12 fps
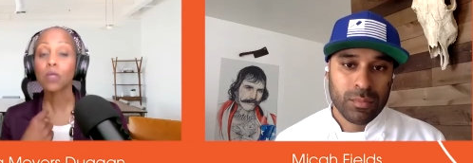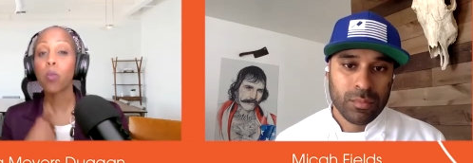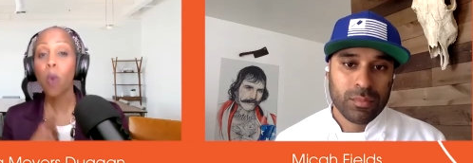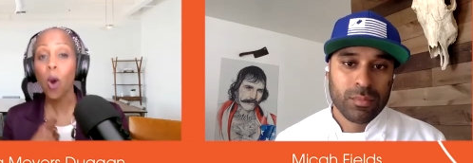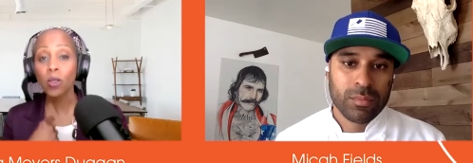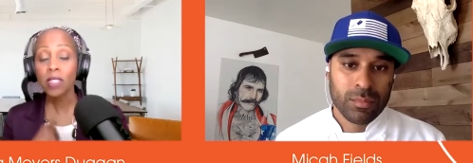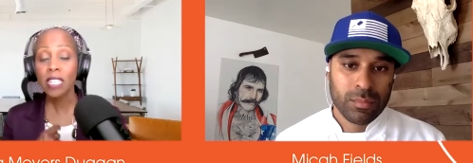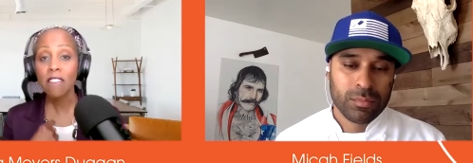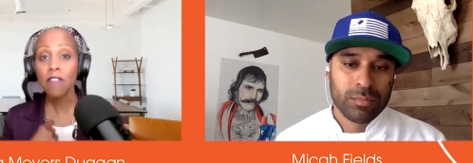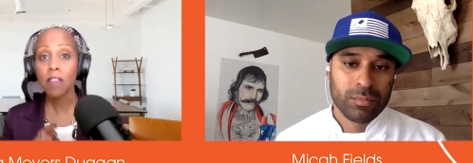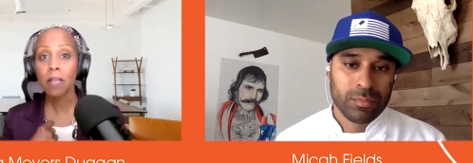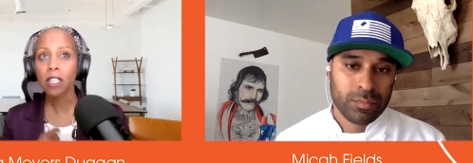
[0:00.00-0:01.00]
Speaker 1: won't leave
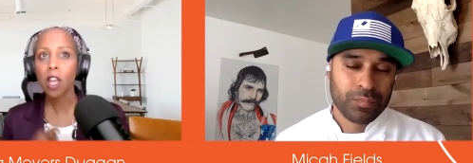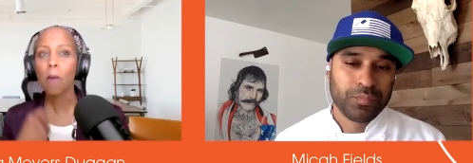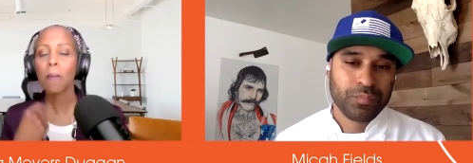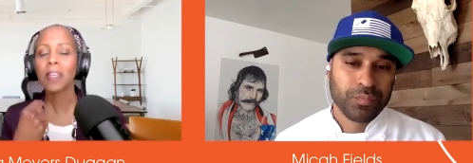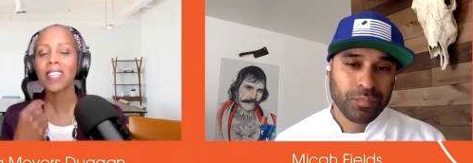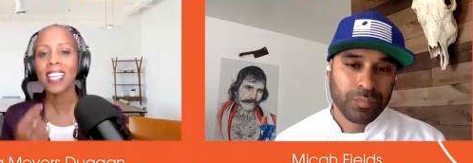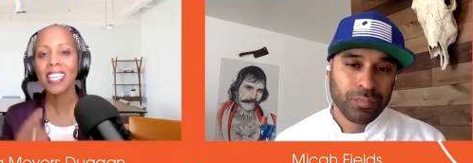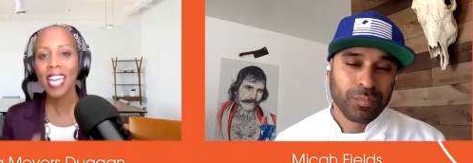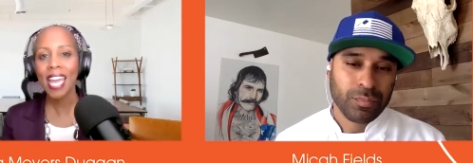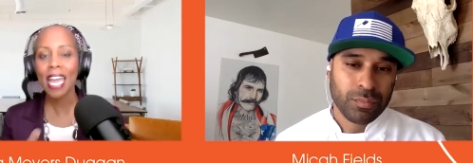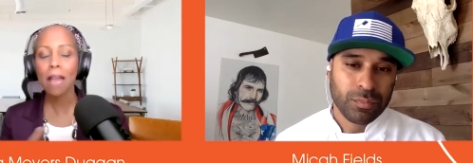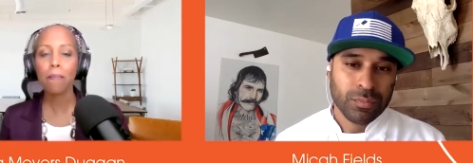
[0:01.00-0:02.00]
them alone, but they
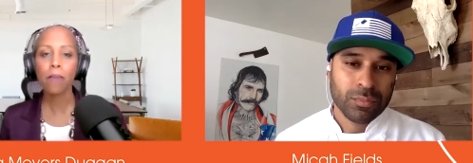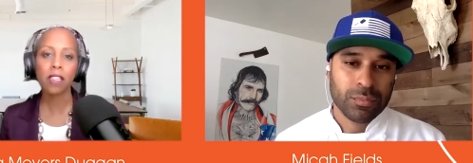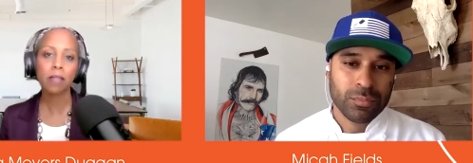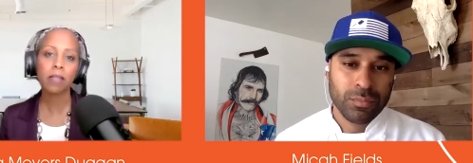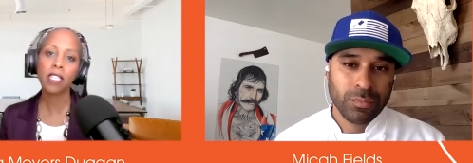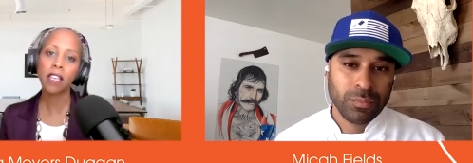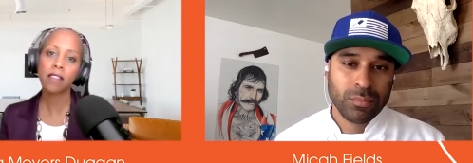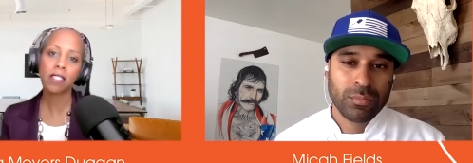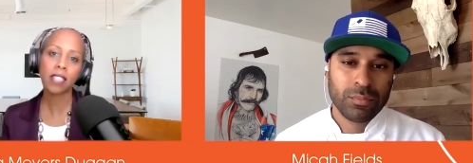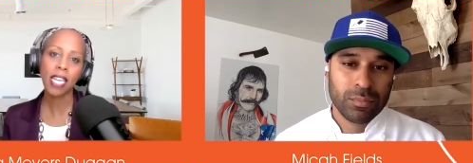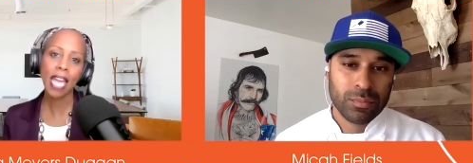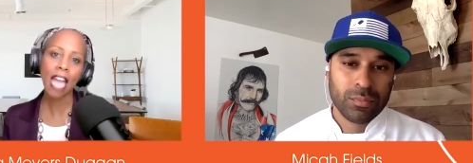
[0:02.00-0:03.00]
can't bring themselves to
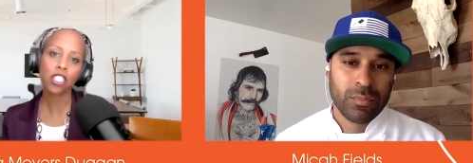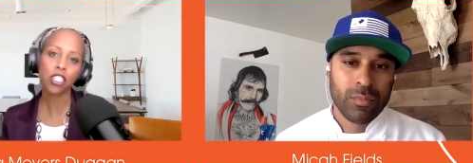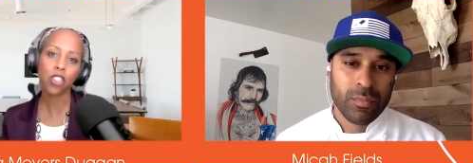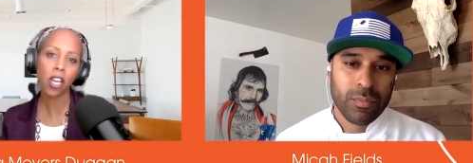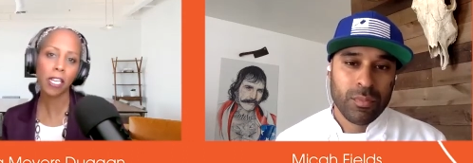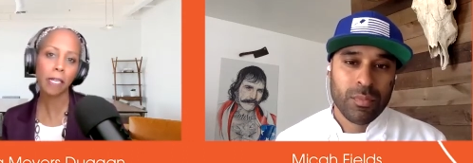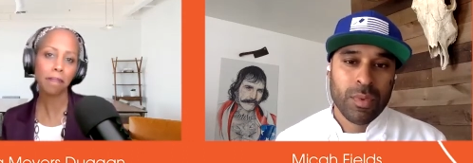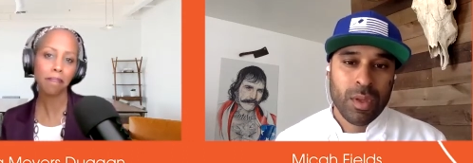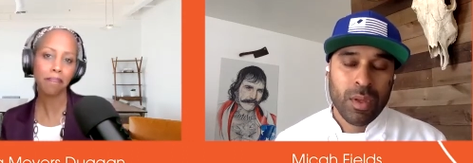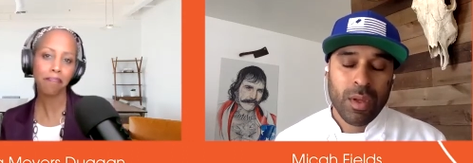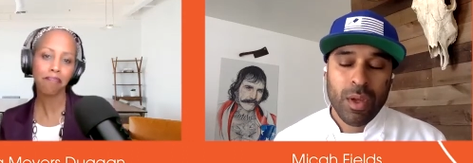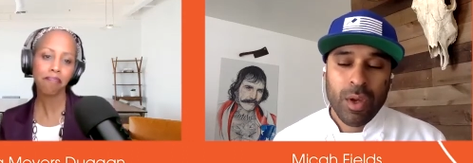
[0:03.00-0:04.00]
take action on it?
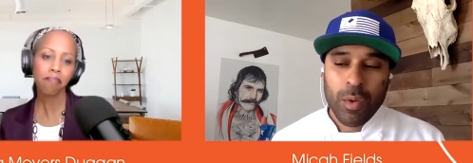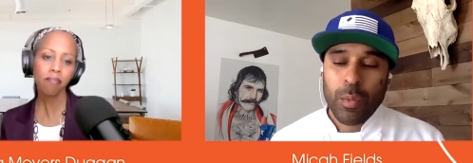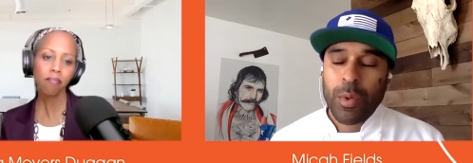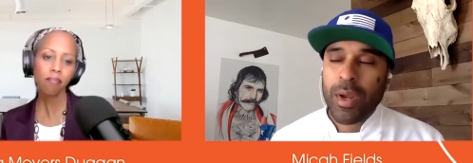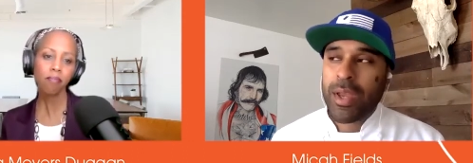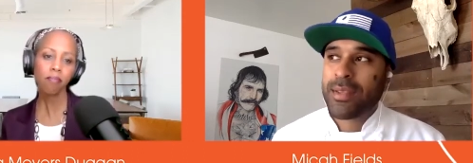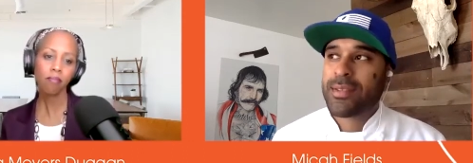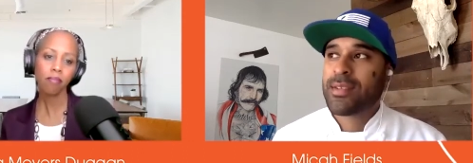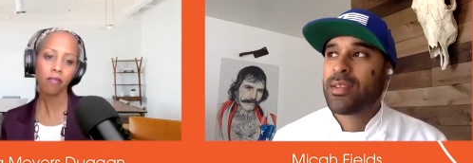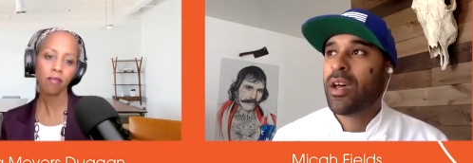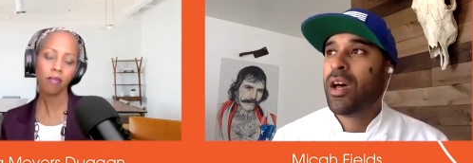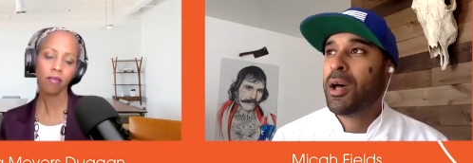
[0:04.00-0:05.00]
Speaker 2: Right.
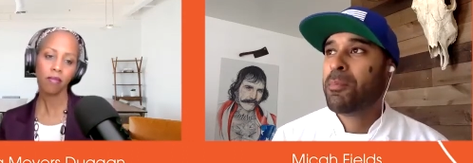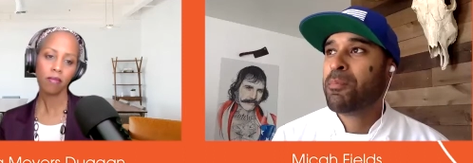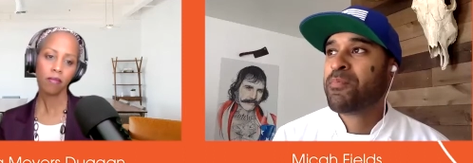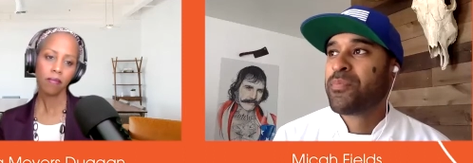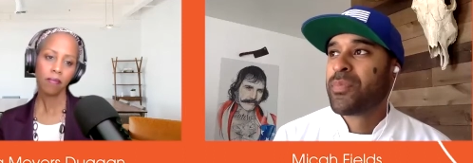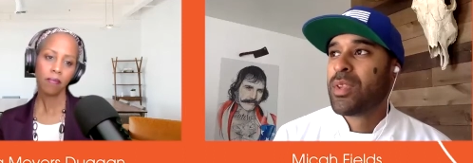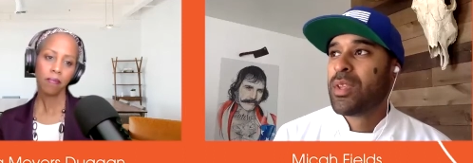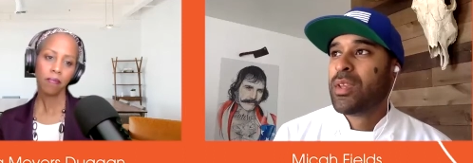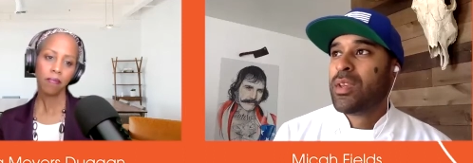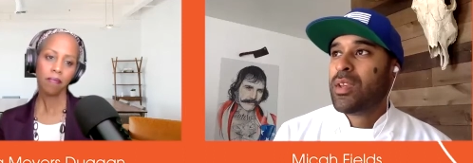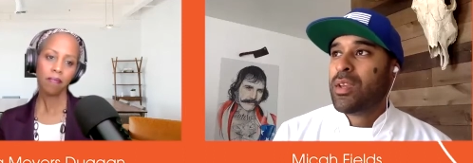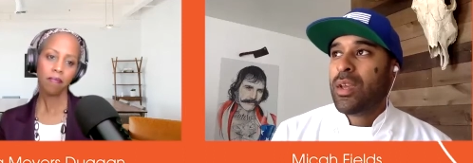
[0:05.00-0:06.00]
Um-
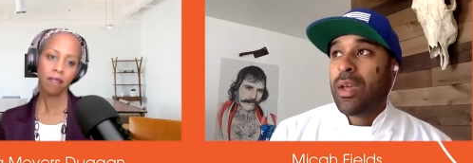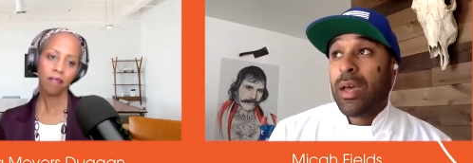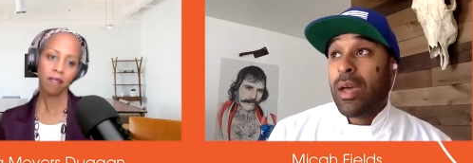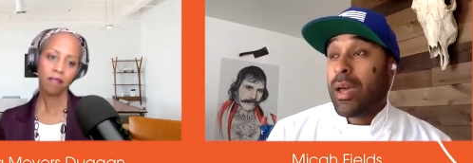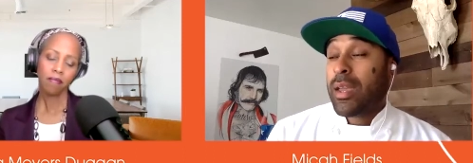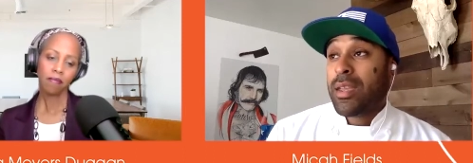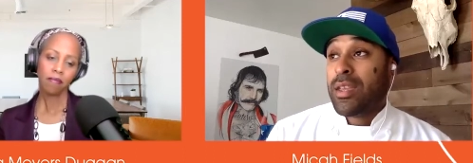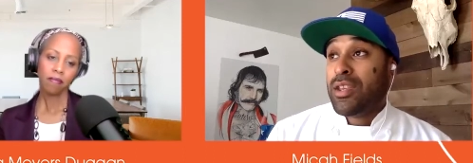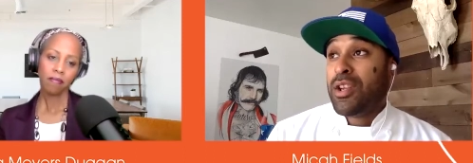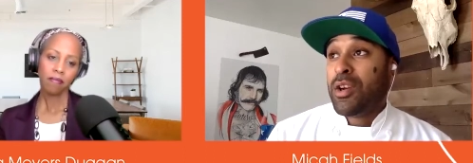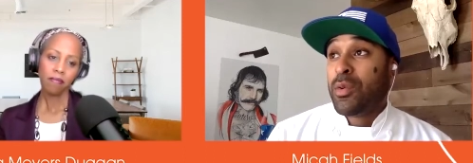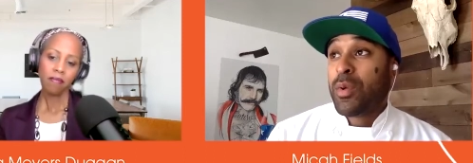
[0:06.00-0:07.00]
You
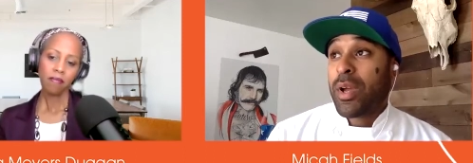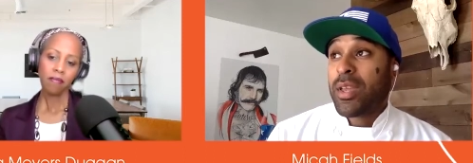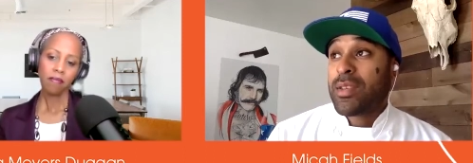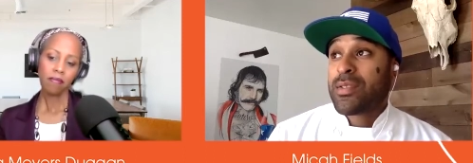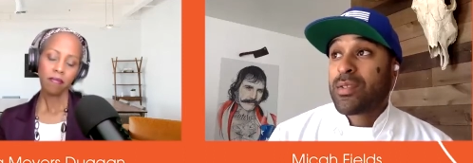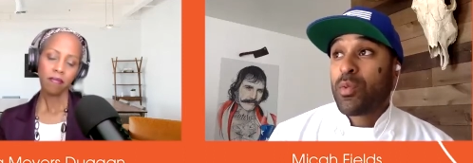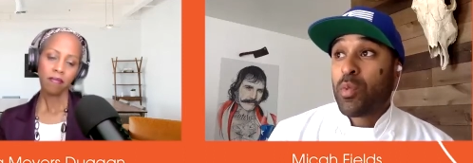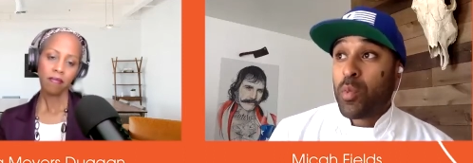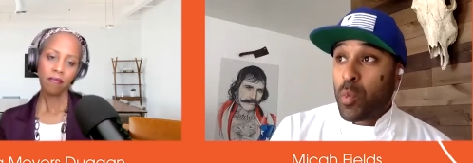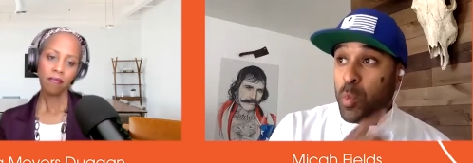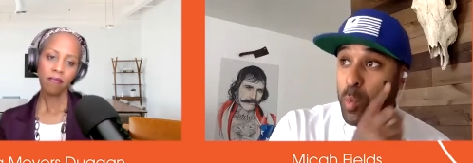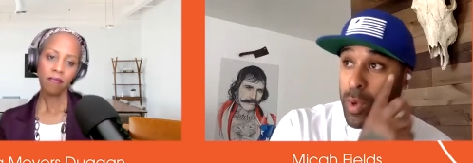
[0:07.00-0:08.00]
know, I guess
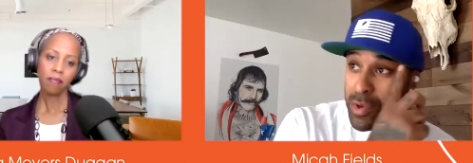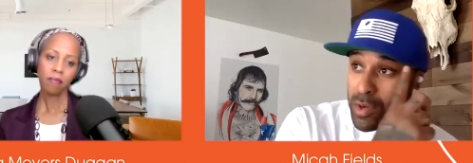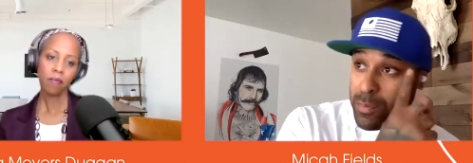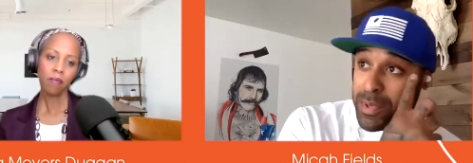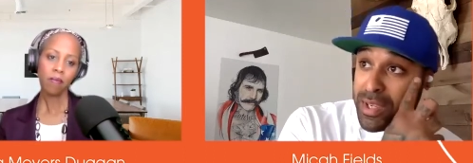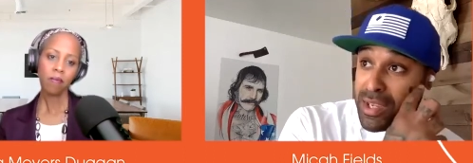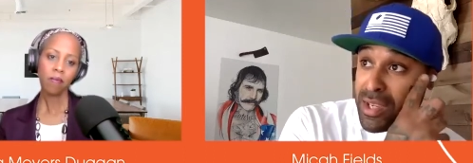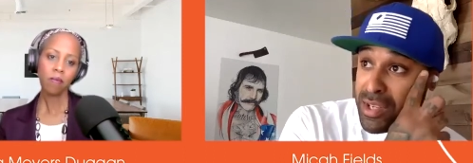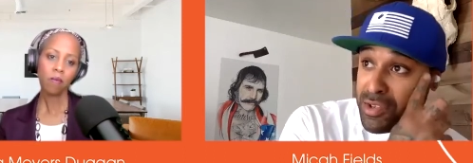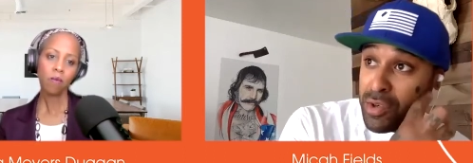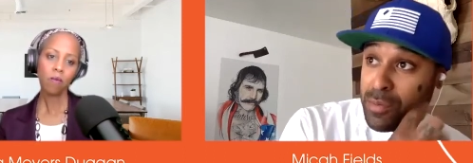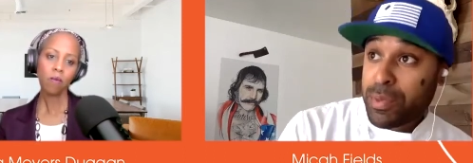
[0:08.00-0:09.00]
whether it be in
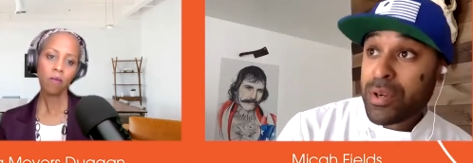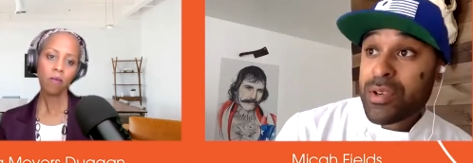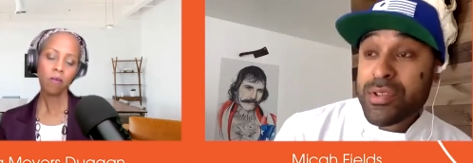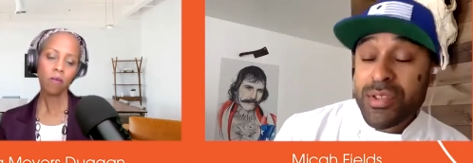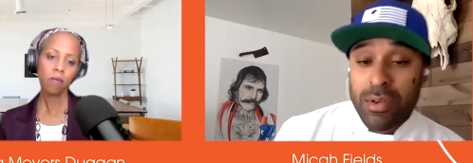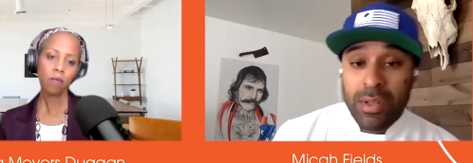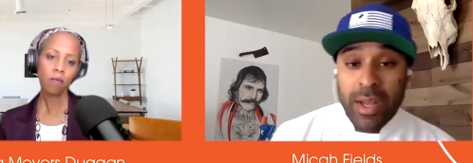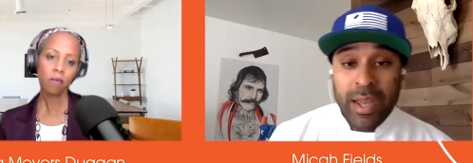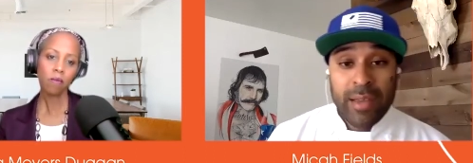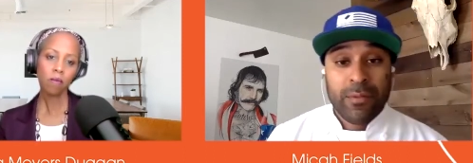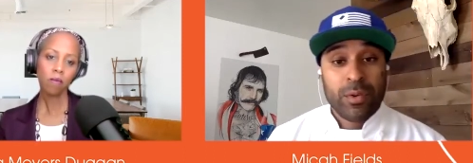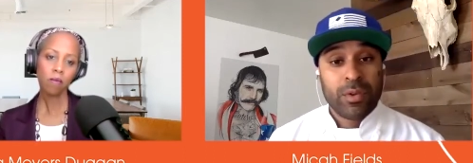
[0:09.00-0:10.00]
your personal
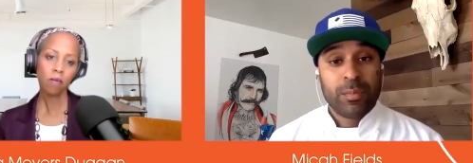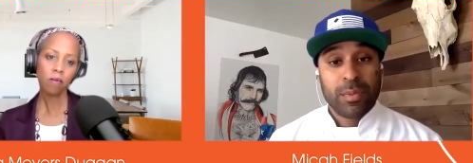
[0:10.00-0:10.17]
life or your